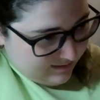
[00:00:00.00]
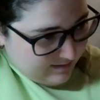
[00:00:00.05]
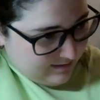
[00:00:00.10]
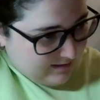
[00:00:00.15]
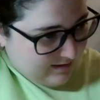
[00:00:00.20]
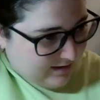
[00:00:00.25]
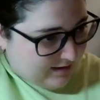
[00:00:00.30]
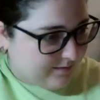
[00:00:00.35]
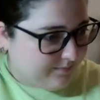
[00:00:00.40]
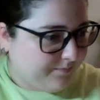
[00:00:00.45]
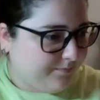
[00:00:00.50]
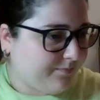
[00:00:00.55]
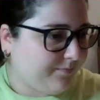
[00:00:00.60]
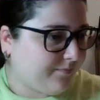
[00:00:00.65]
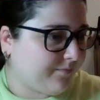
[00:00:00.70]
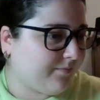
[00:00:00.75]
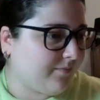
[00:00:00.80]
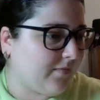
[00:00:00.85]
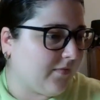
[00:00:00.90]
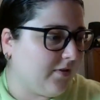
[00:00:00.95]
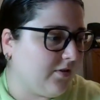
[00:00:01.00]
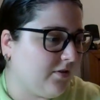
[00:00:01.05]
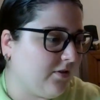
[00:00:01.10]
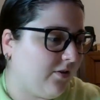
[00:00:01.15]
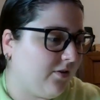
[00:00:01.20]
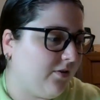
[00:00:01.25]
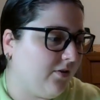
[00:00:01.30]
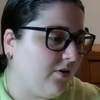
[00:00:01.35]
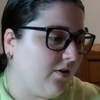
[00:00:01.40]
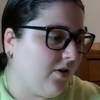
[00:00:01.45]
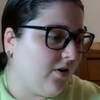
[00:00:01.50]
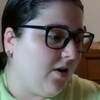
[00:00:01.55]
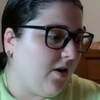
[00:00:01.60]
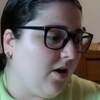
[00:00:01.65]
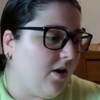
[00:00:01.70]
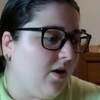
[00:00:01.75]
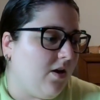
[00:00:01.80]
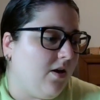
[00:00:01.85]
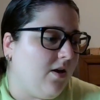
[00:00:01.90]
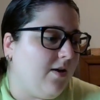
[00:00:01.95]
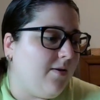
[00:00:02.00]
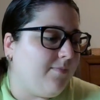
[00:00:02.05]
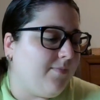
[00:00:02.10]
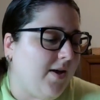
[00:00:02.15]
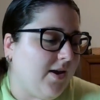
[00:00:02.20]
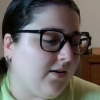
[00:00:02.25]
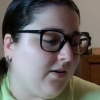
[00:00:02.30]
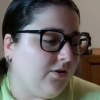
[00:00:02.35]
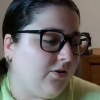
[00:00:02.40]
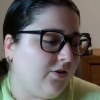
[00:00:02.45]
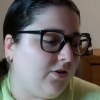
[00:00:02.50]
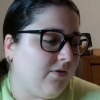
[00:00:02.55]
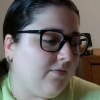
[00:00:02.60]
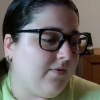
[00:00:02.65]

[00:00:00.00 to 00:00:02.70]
Okay, so magnitude